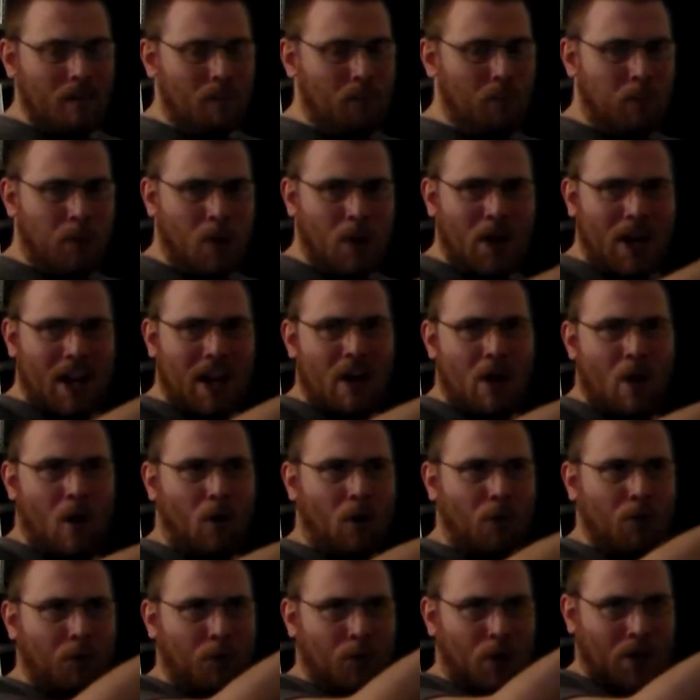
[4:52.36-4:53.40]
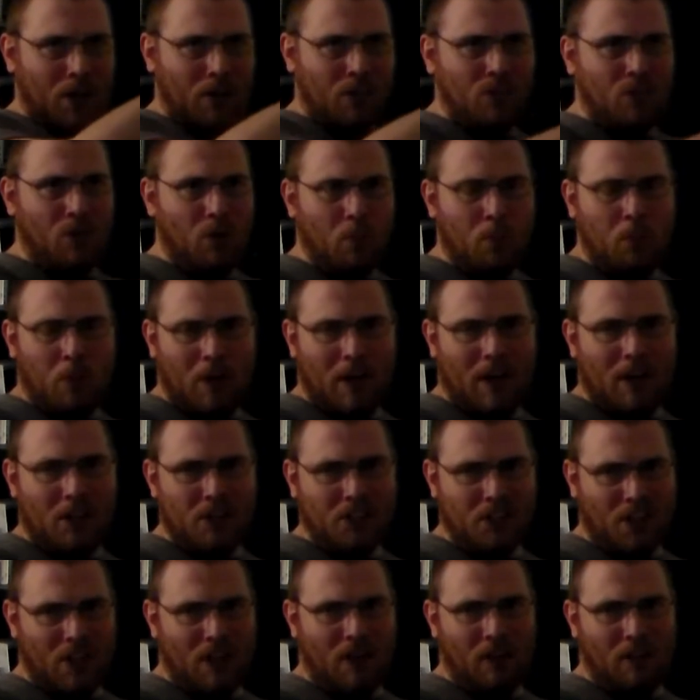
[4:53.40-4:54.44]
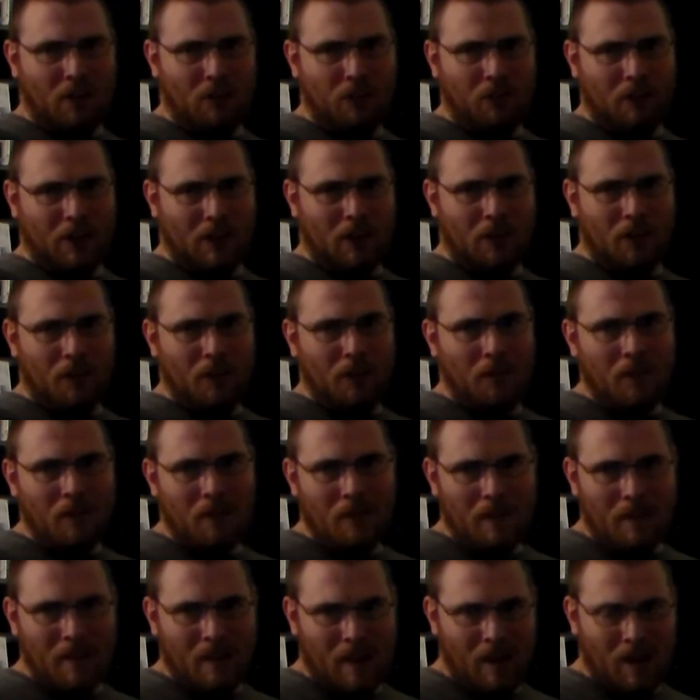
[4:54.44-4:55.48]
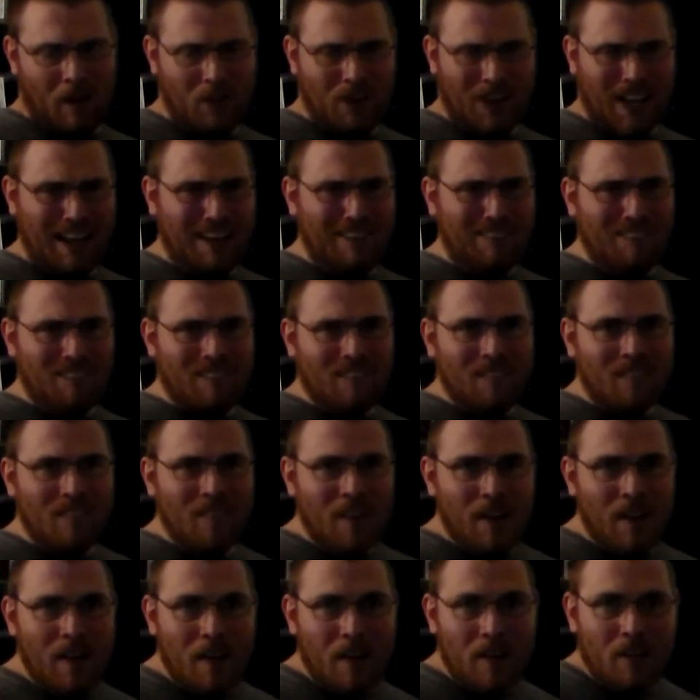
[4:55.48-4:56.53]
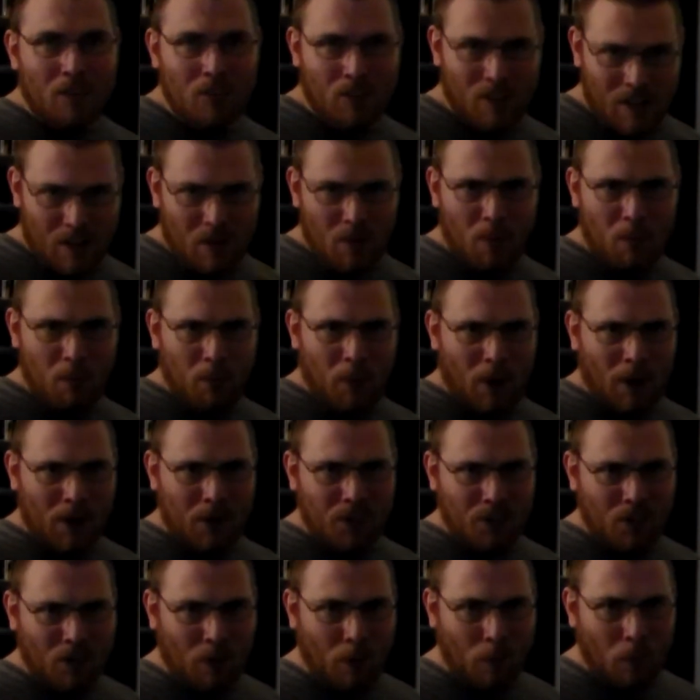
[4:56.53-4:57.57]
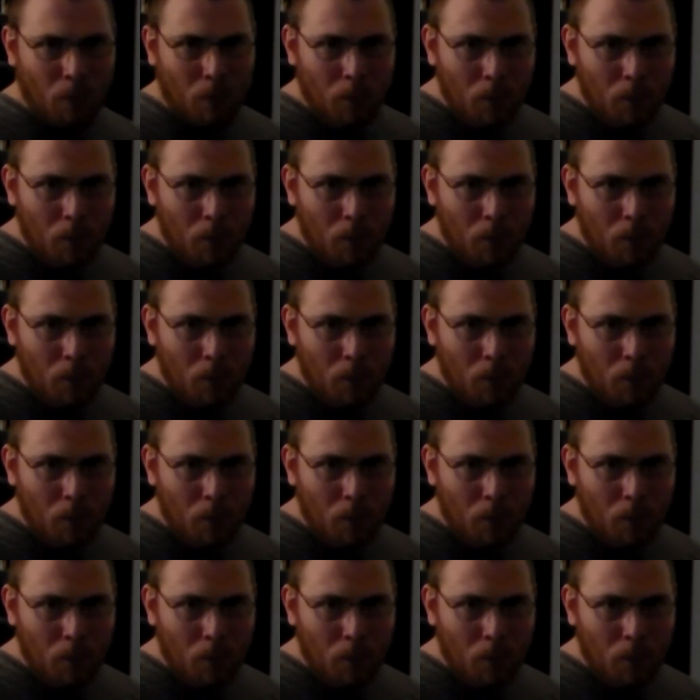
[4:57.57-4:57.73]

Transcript: putting all 22 players on the field. Okay? See you in part 2.